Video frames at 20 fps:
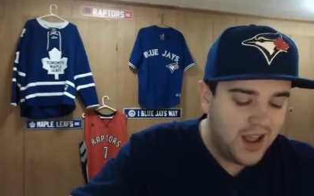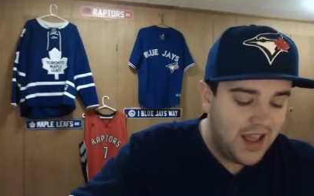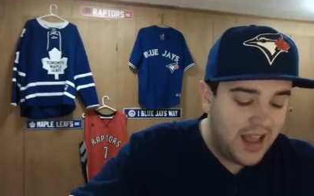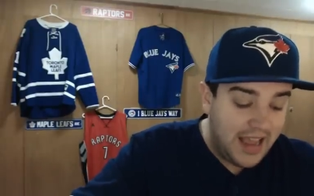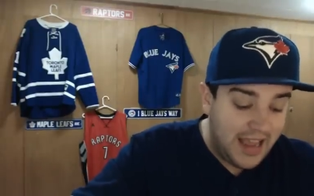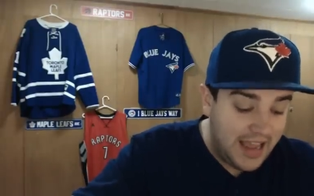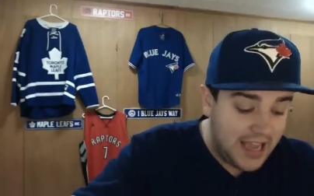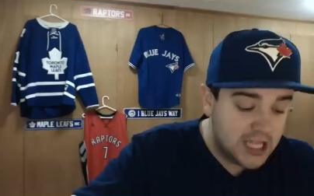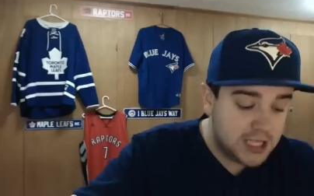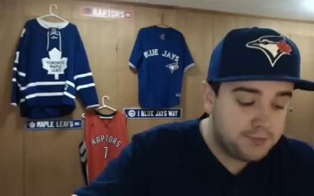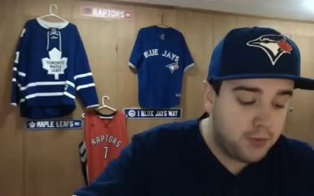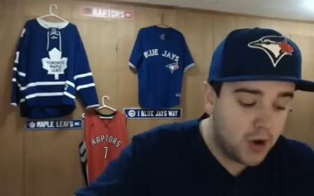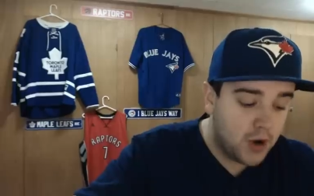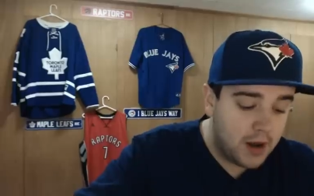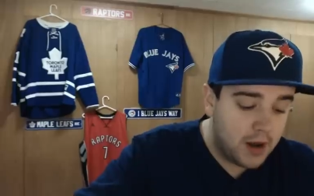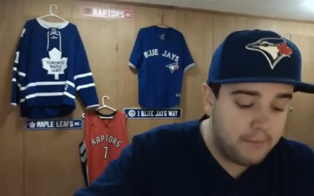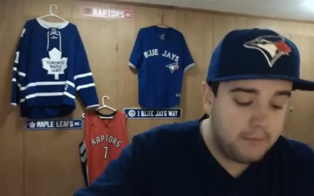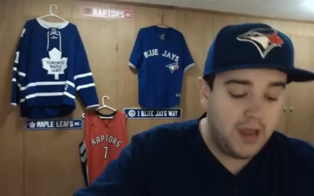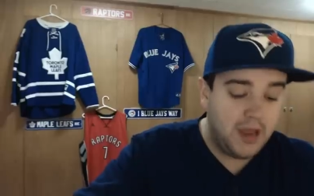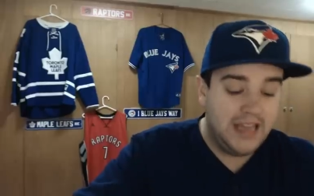he has put
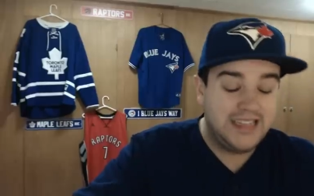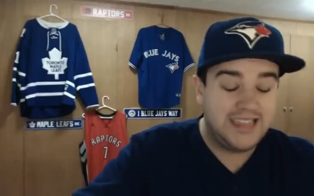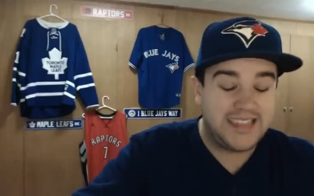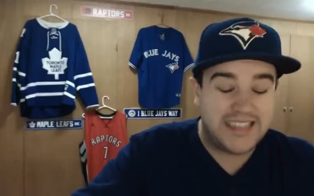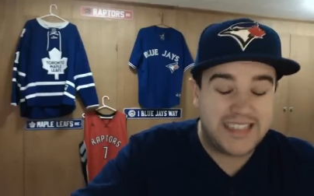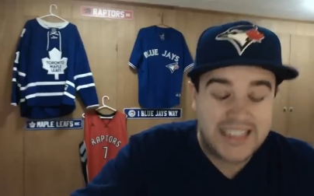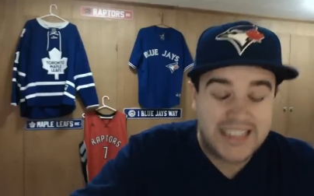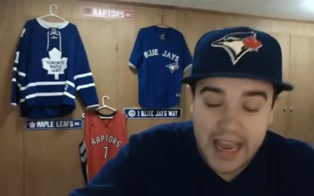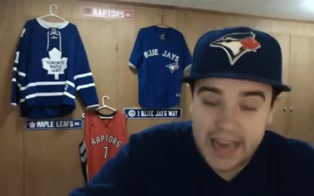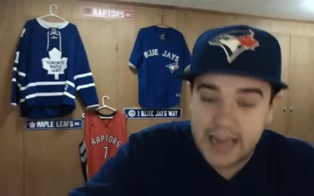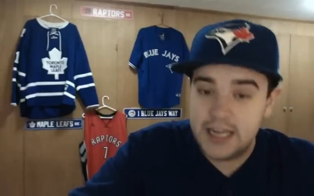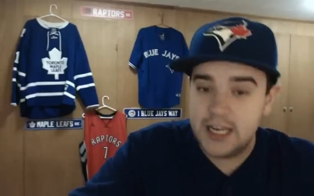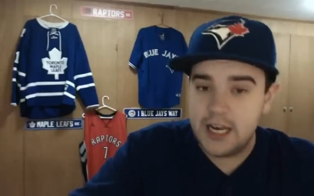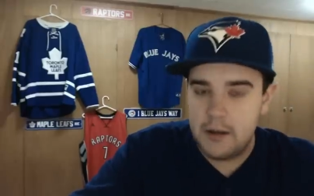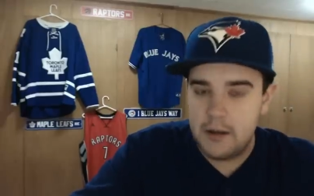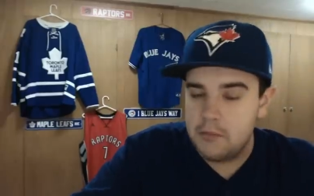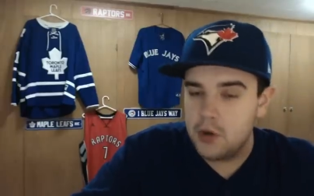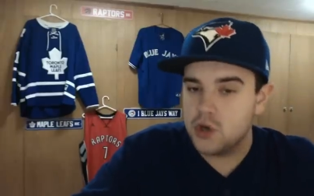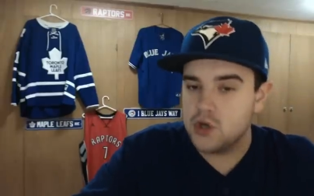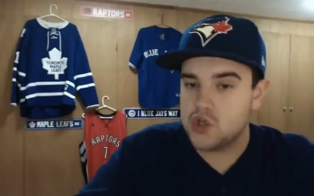up insane
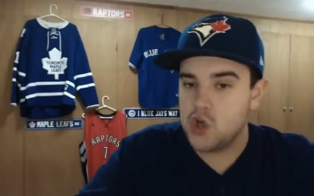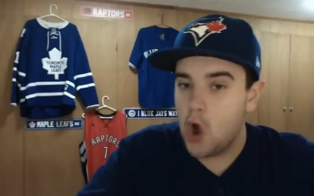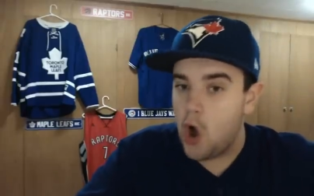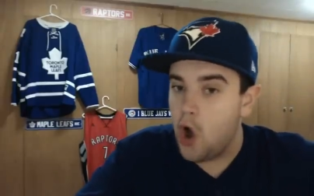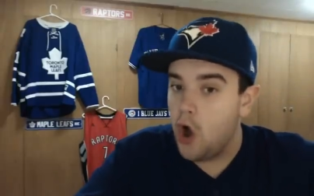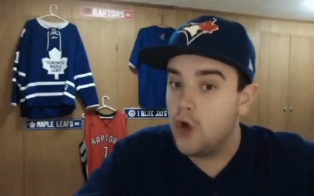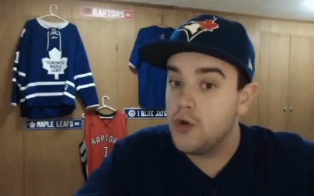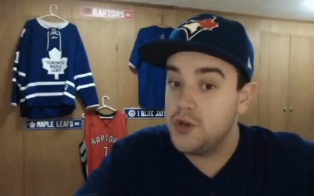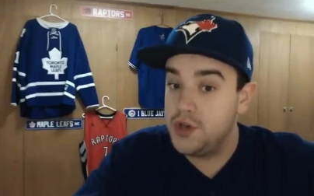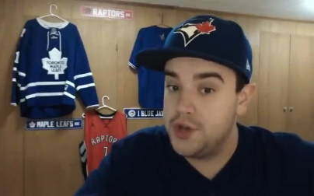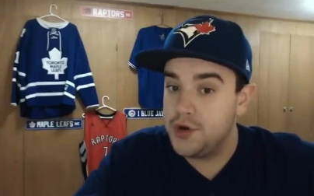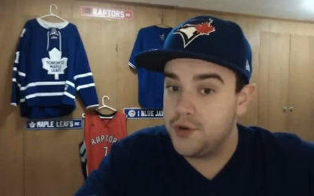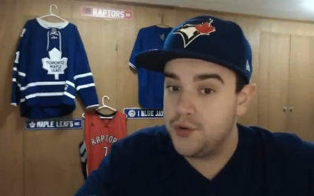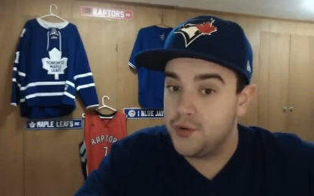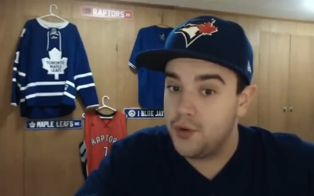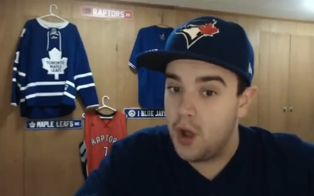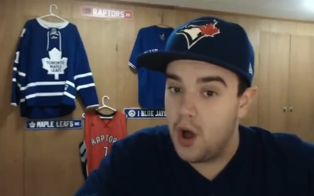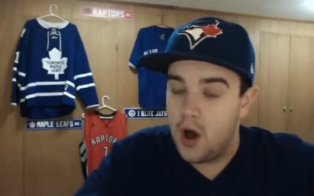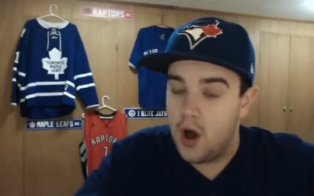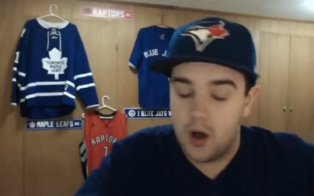numbers all
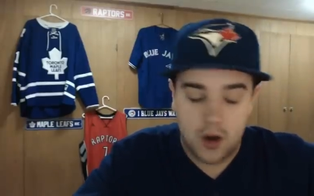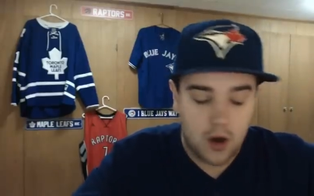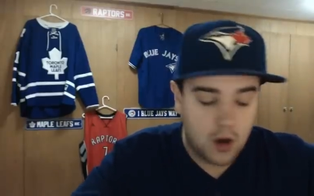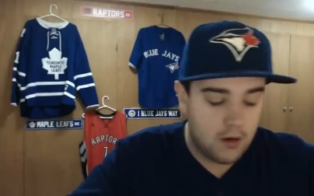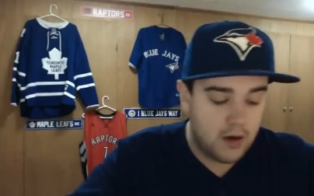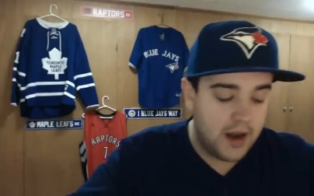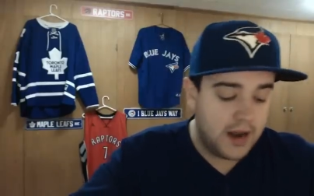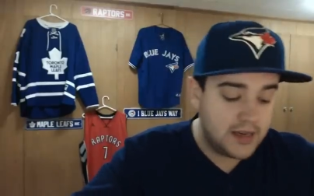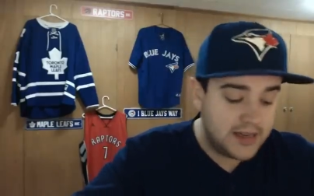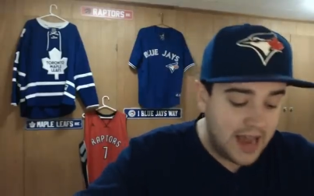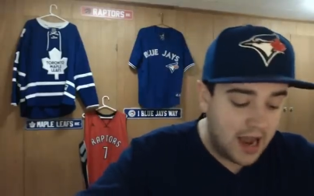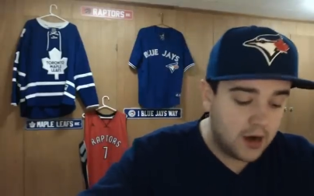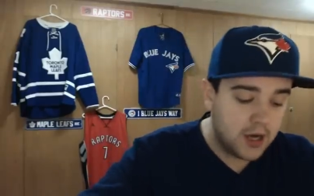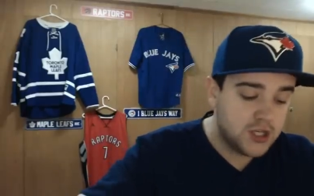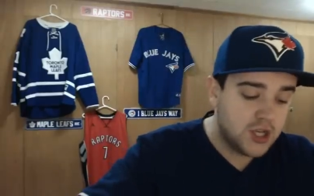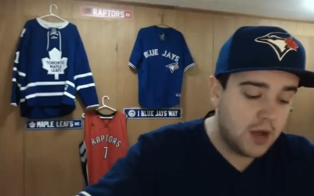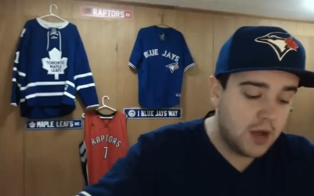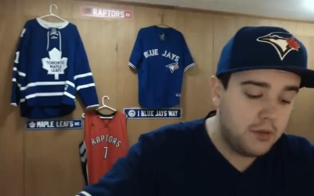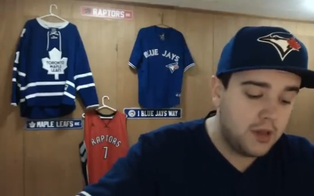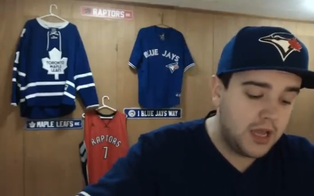year long, all right? Down in
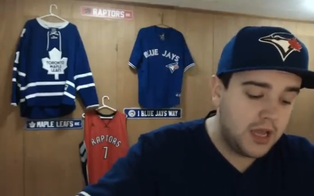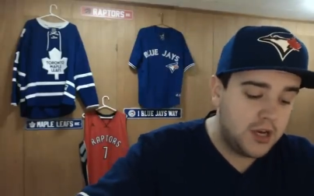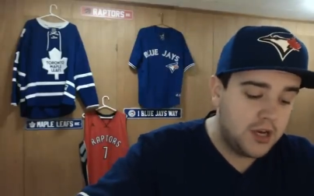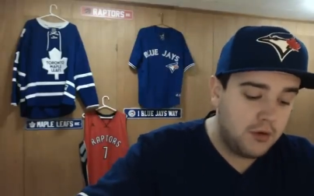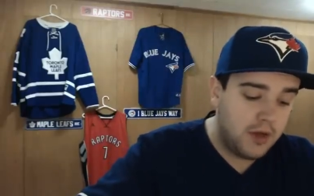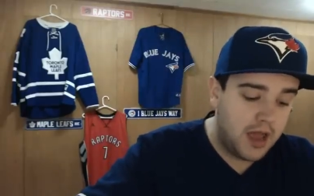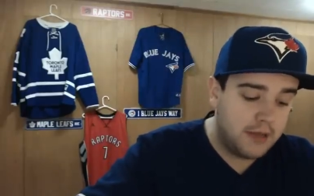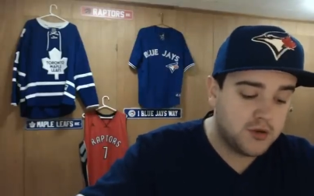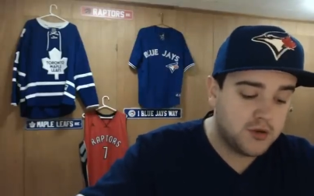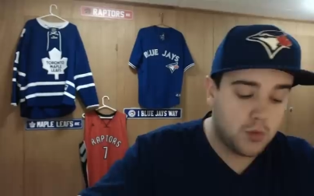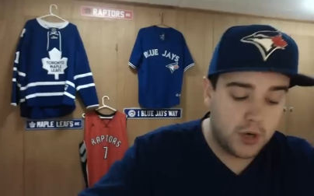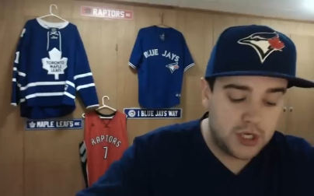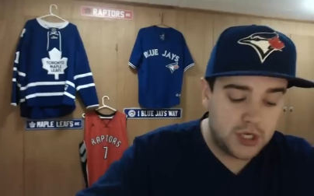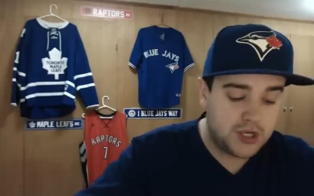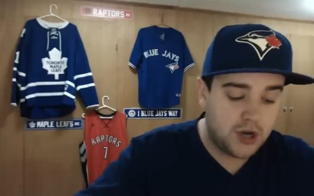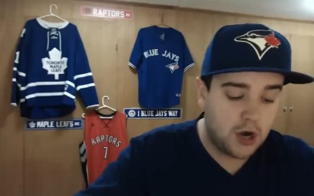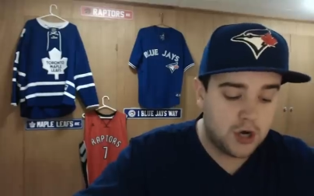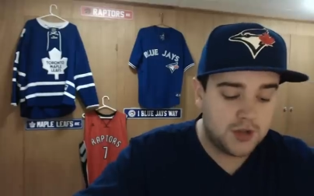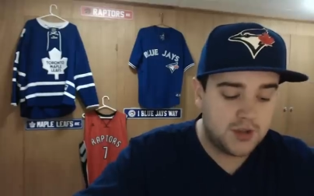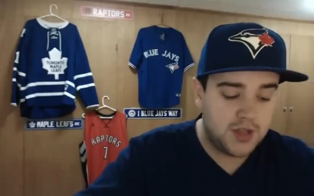Double A, New Hampshire, where he
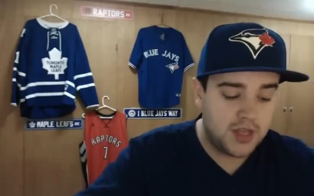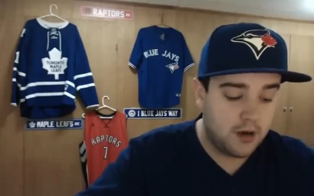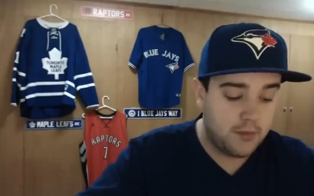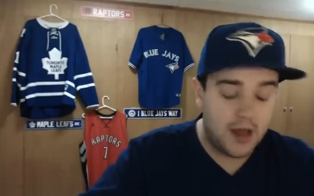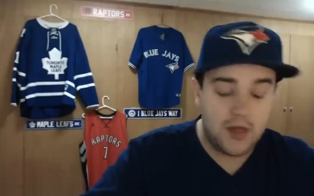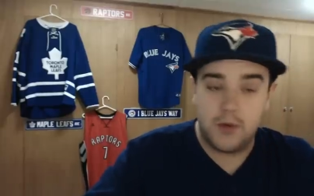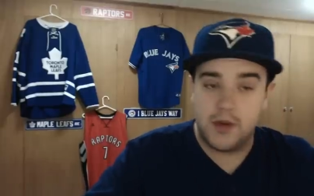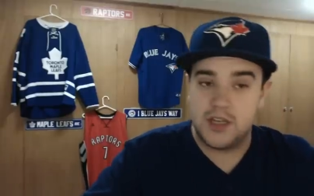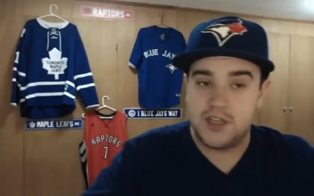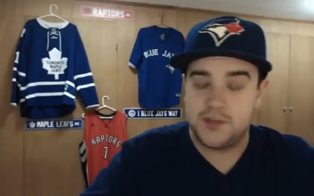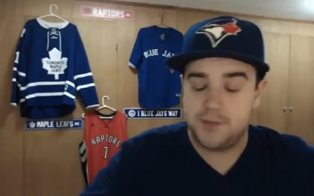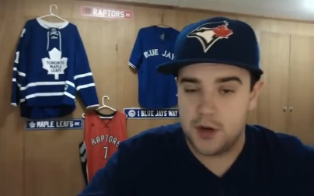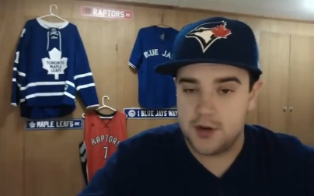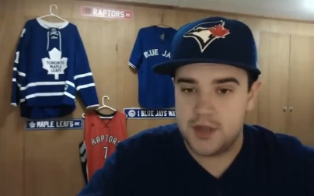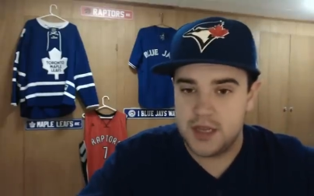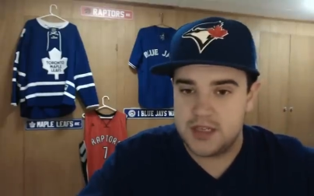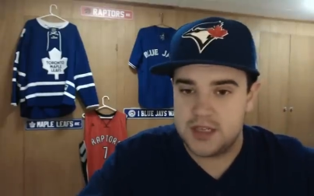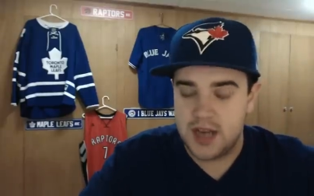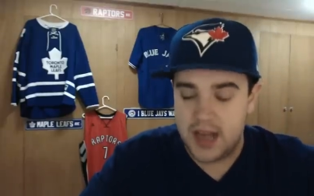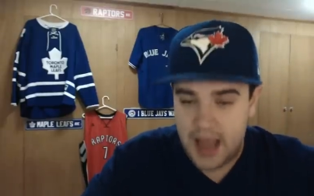started the year. By the way, his
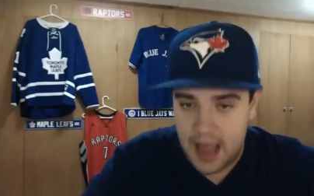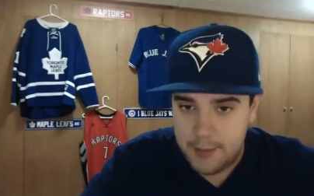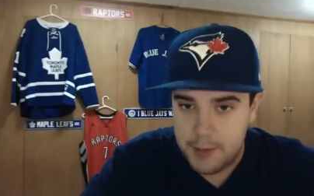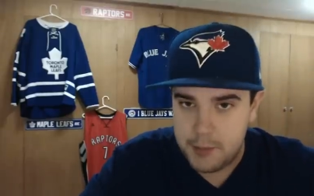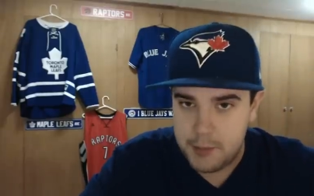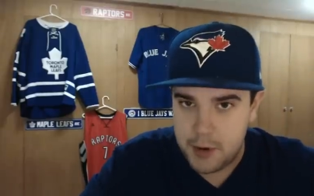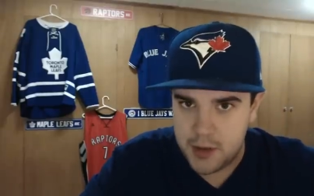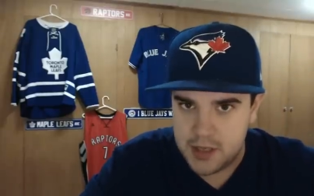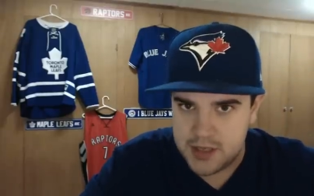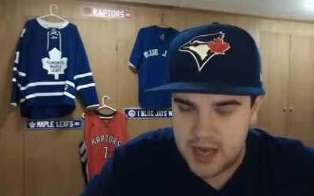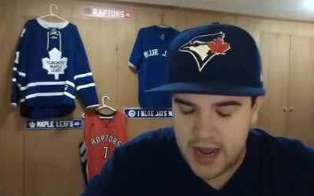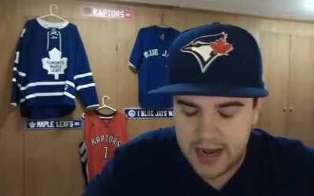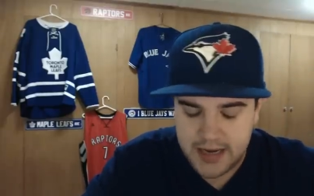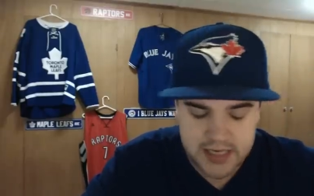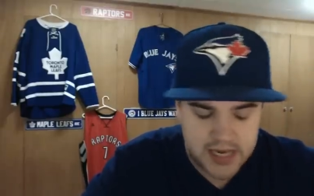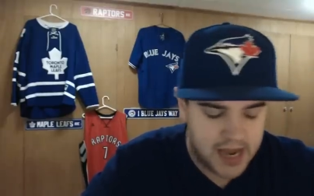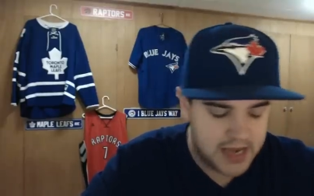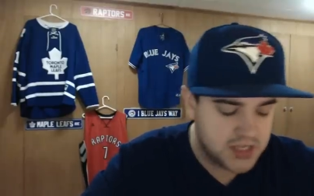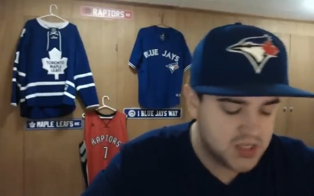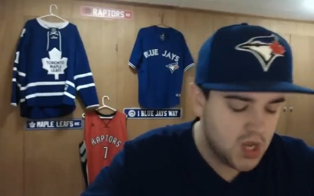birthday today. Happy birthday, Ty
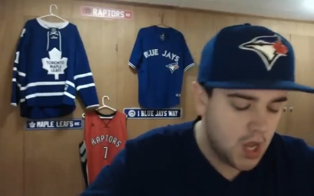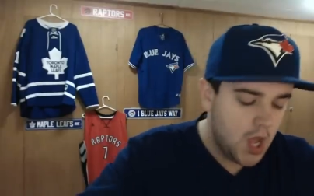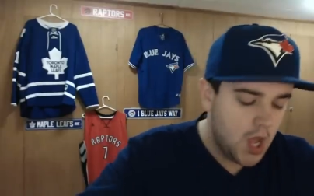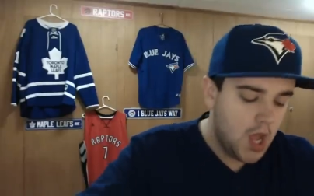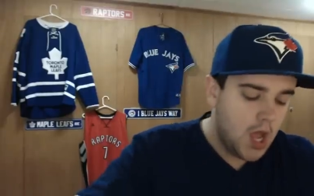Tice.